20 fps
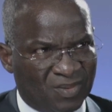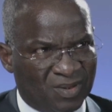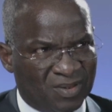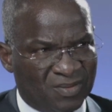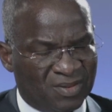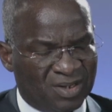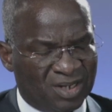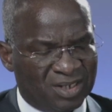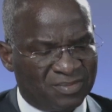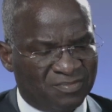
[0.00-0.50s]

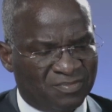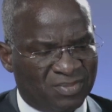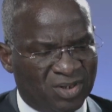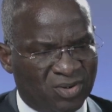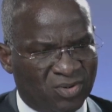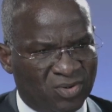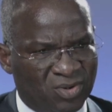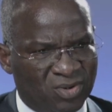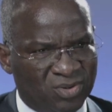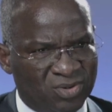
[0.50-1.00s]
that
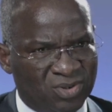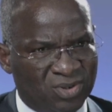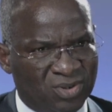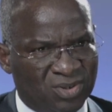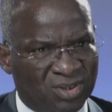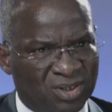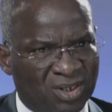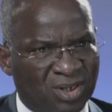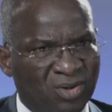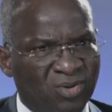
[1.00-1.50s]
because
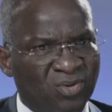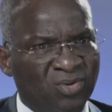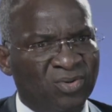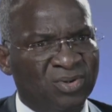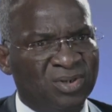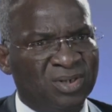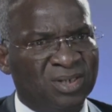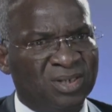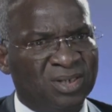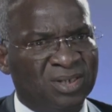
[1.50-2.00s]
the
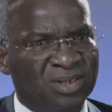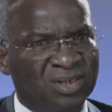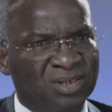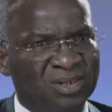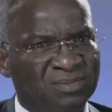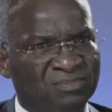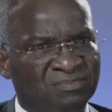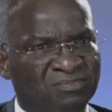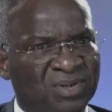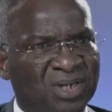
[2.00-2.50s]
loan
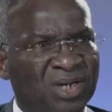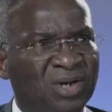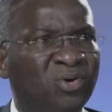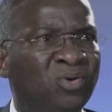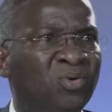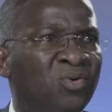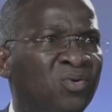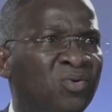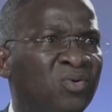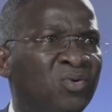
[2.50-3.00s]
is
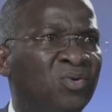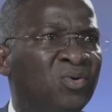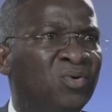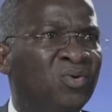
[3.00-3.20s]
below